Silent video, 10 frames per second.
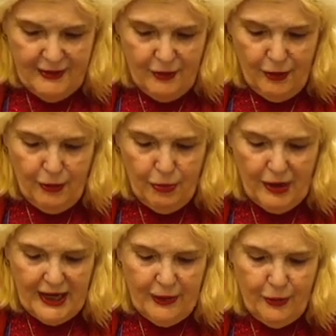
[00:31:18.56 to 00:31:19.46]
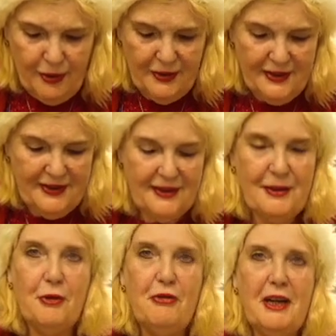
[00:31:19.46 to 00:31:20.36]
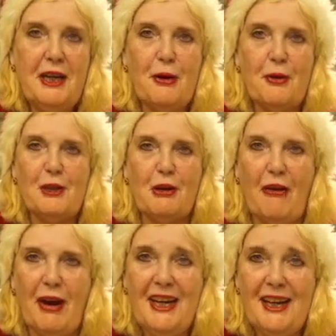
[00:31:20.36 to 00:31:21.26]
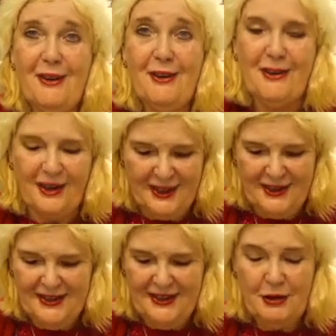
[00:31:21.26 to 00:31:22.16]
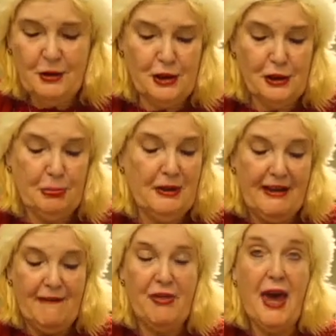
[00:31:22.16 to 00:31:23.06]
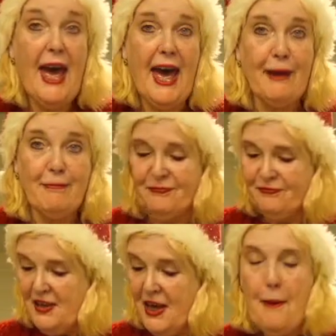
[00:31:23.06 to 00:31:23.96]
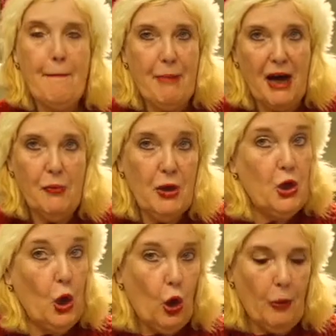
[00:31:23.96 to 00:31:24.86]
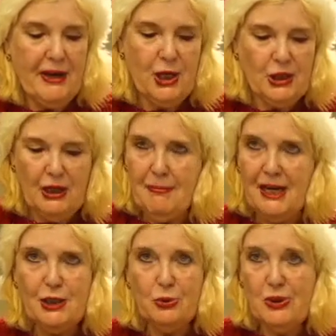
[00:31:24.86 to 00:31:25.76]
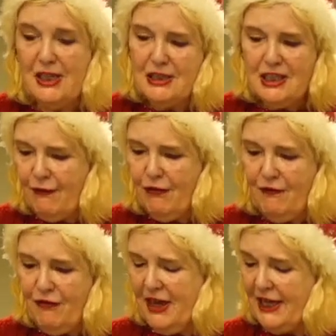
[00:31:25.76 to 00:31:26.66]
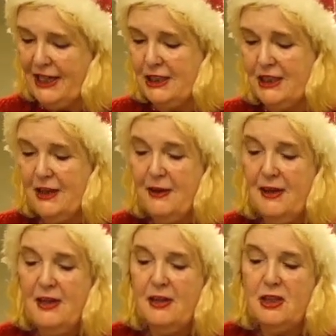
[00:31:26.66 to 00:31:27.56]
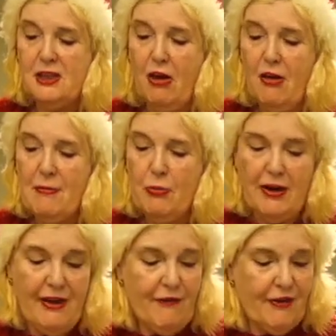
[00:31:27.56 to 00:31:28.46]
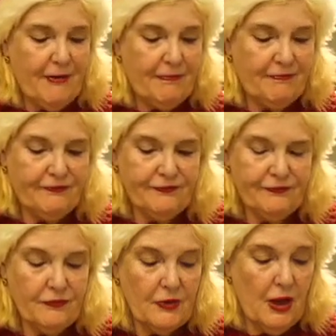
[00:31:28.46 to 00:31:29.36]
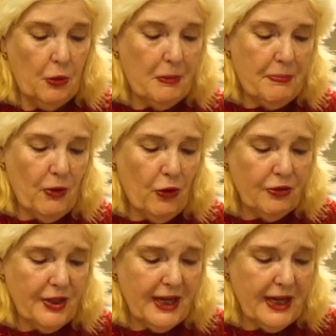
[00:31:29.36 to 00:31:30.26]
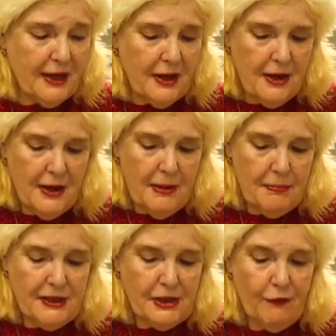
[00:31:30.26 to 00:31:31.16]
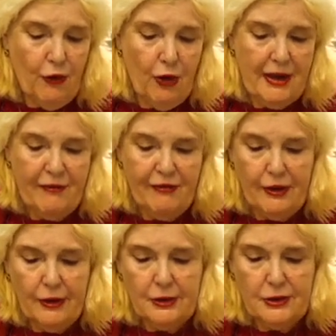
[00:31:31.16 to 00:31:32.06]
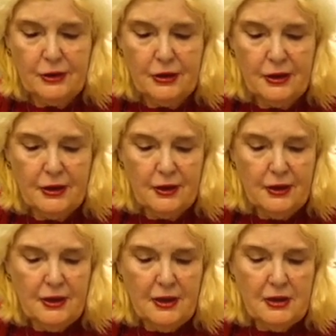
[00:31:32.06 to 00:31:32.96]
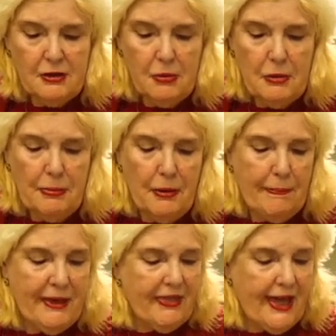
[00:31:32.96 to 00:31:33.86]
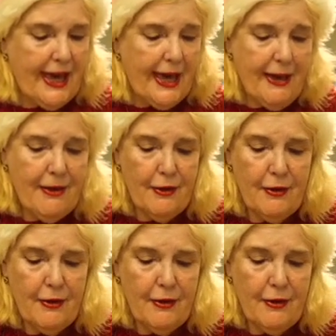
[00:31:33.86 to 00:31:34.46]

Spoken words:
Oh wow, already looks great, look. You could just leave that. But we're not, because I made all these different things, starting with, we'll put on the bits of holly first. So we'll put a bit there,